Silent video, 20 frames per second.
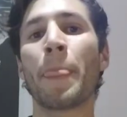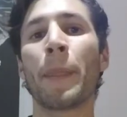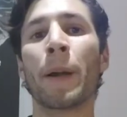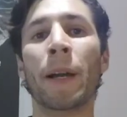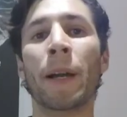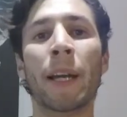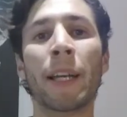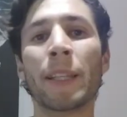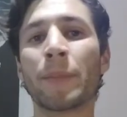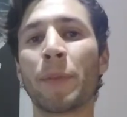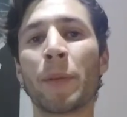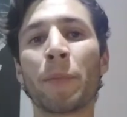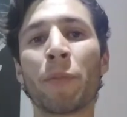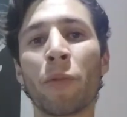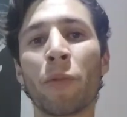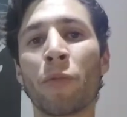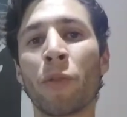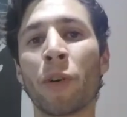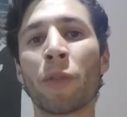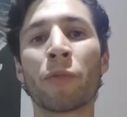I ask
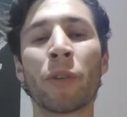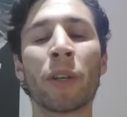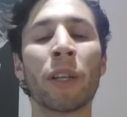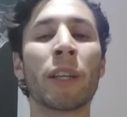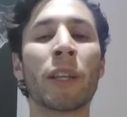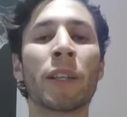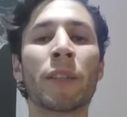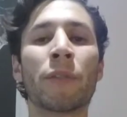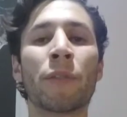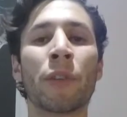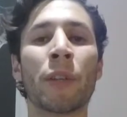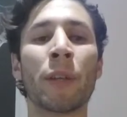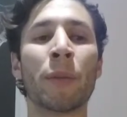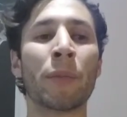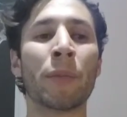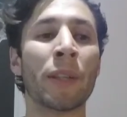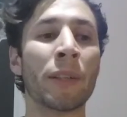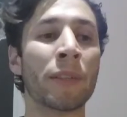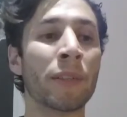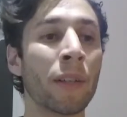people what running is for them,
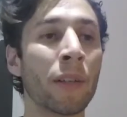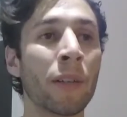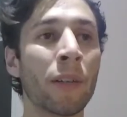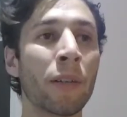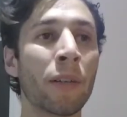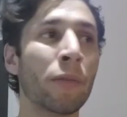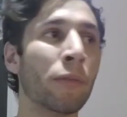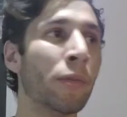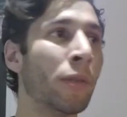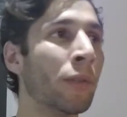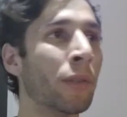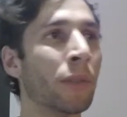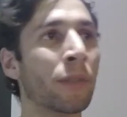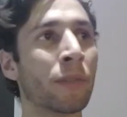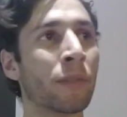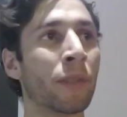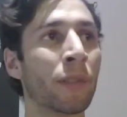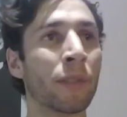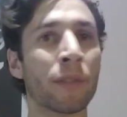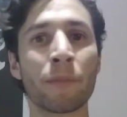and they say, oh, well,
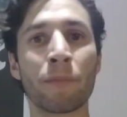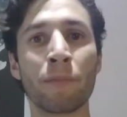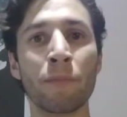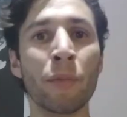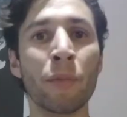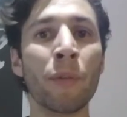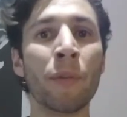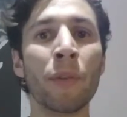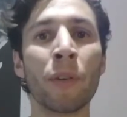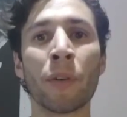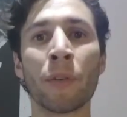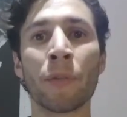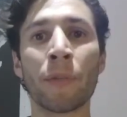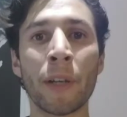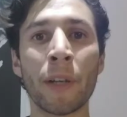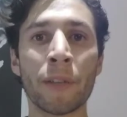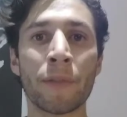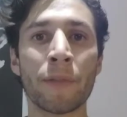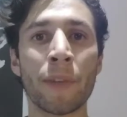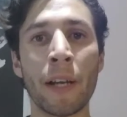it's just moving your
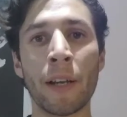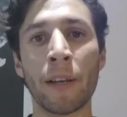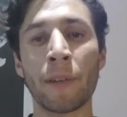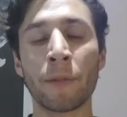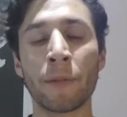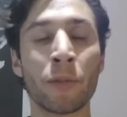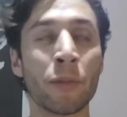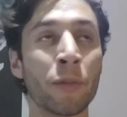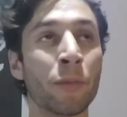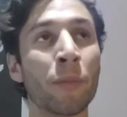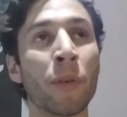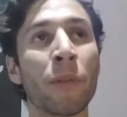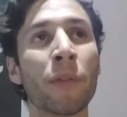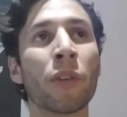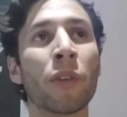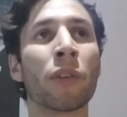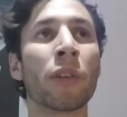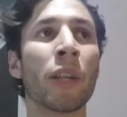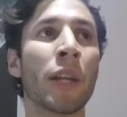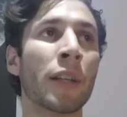
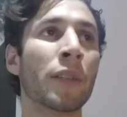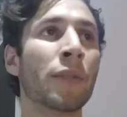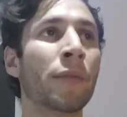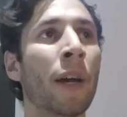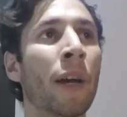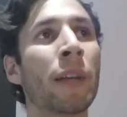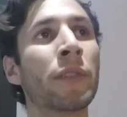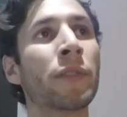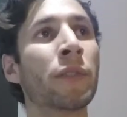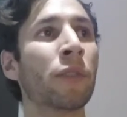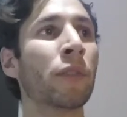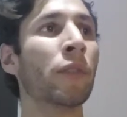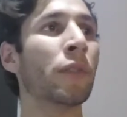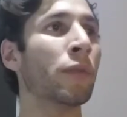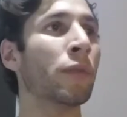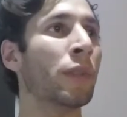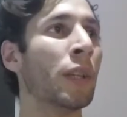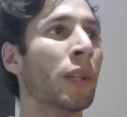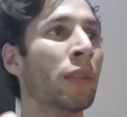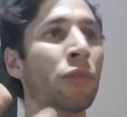moving your legs
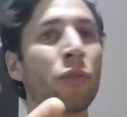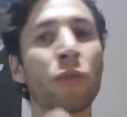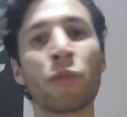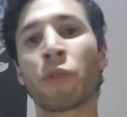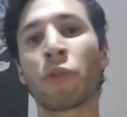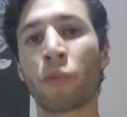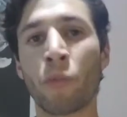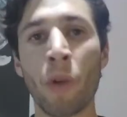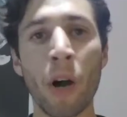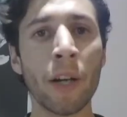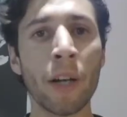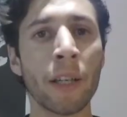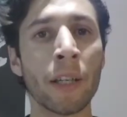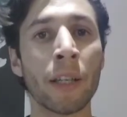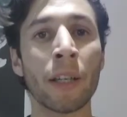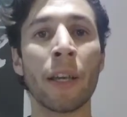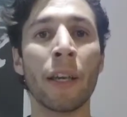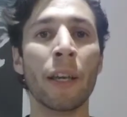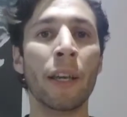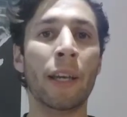faster than you were
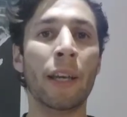walking.